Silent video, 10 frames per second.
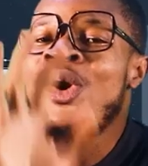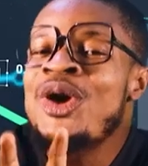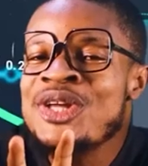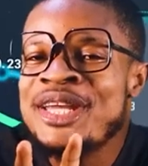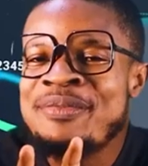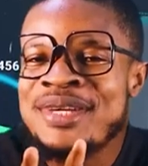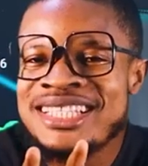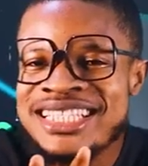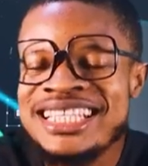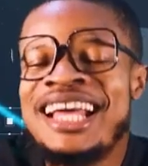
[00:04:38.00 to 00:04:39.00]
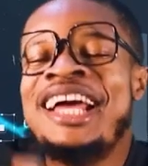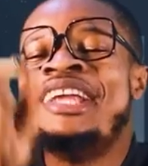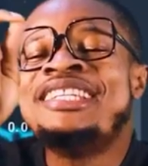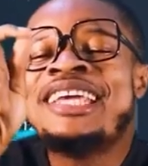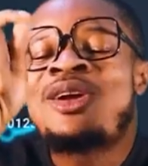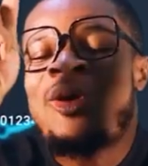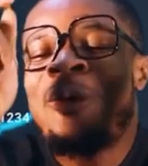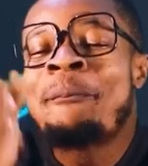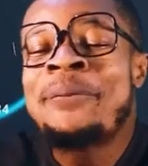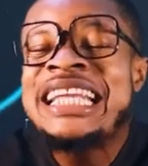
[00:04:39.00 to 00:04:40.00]
Hold on bit. The
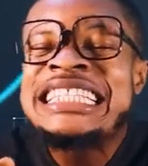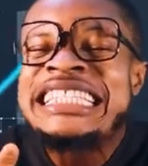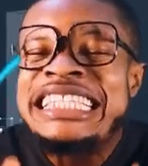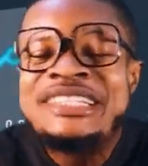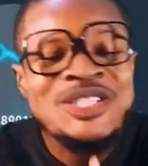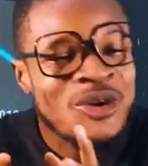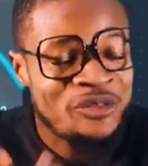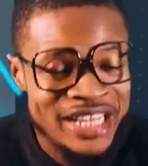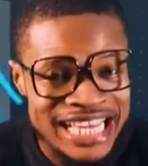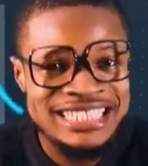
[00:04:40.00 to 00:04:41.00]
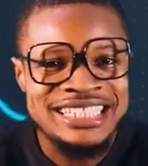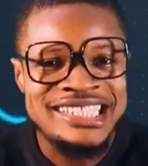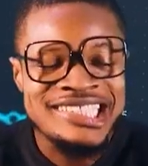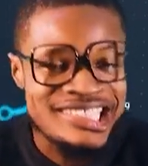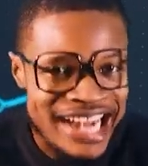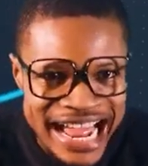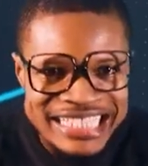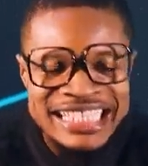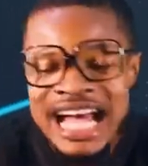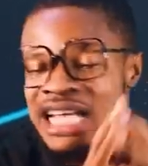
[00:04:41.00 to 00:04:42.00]
complete series of classes,
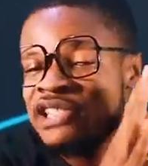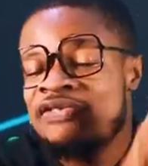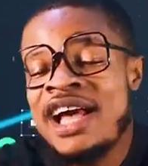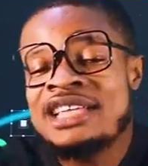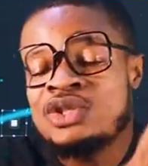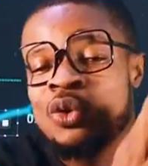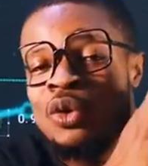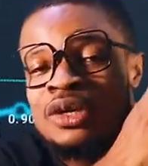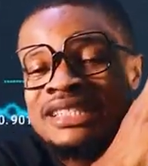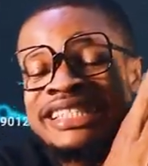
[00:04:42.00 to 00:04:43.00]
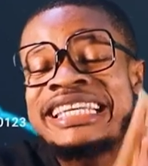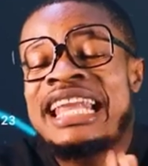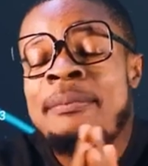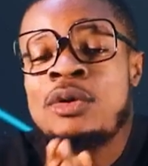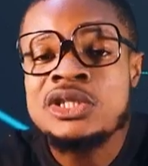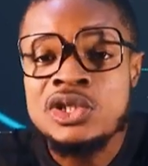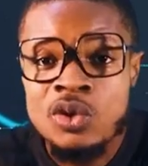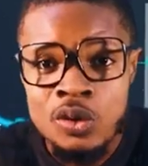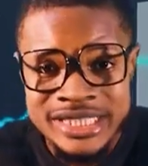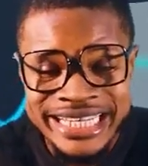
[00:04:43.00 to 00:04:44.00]
right, as far as your syllabus is
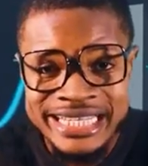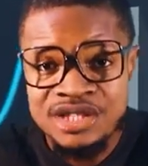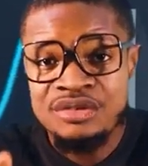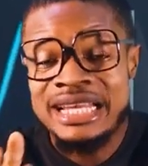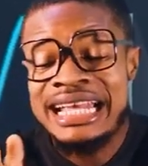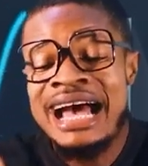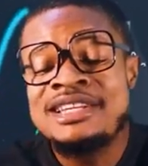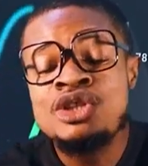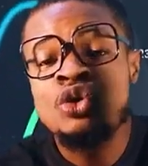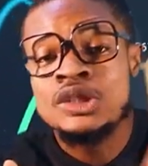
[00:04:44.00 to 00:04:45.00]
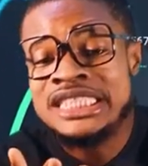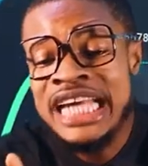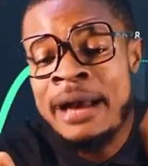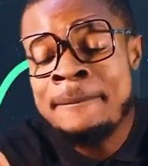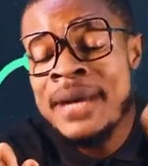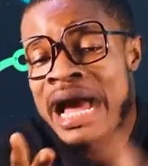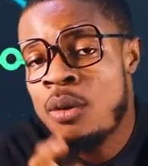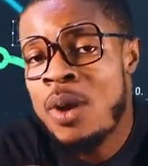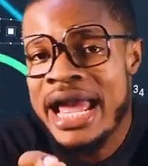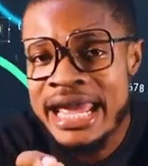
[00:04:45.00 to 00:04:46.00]
concerned regarding your JAMB
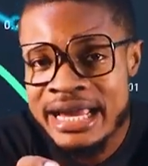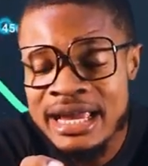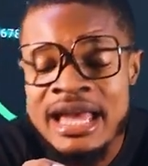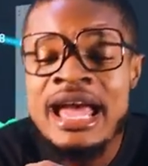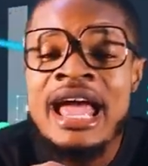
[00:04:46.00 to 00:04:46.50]
and WAEC,